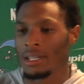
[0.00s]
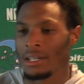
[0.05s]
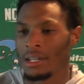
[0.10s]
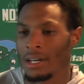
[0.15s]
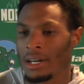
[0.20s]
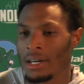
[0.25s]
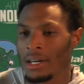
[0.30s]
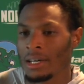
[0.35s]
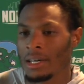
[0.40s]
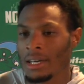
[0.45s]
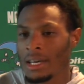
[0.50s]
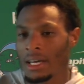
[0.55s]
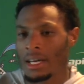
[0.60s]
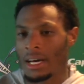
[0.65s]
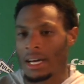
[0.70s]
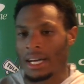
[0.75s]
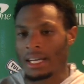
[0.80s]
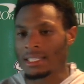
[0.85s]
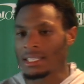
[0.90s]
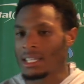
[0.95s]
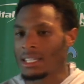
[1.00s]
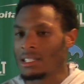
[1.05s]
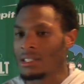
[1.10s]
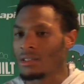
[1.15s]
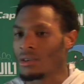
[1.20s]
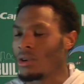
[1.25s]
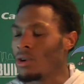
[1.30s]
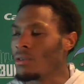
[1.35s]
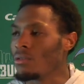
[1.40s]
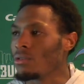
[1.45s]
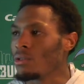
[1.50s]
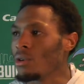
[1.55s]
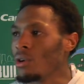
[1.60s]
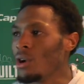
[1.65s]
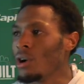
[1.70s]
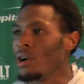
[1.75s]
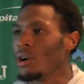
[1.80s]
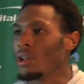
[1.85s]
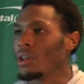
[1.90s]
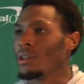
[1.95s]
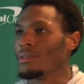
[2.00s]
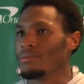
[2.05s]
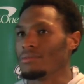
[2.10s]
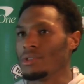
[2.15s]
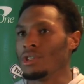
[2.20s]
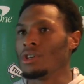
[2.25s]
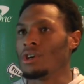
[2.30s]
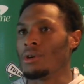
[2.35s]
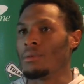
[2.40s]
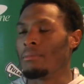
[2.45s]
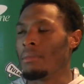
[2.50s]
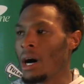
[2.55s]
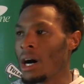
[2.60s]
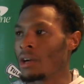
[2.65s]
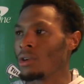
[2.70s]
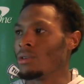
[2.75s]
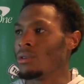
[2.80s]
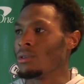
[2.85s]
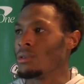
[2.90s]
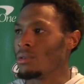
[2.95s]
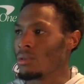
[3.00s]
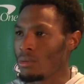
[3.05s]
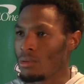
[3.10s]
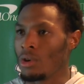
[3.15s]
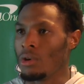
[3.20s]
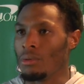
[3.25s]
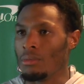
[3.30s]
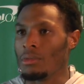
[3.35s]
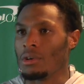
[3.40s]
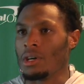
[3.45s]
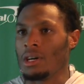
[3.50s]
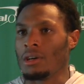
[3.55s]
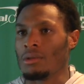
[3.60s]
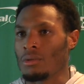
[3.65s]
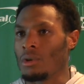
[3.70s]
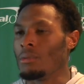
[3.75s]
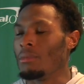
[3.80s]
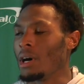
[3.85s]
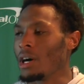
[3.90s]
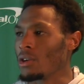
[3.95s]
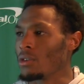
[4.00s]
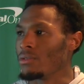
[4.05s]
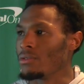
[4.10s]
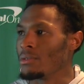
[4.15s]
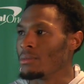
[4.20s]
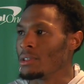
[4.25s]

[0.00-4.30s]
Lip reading: And like I said, he's an overall, you know, role model for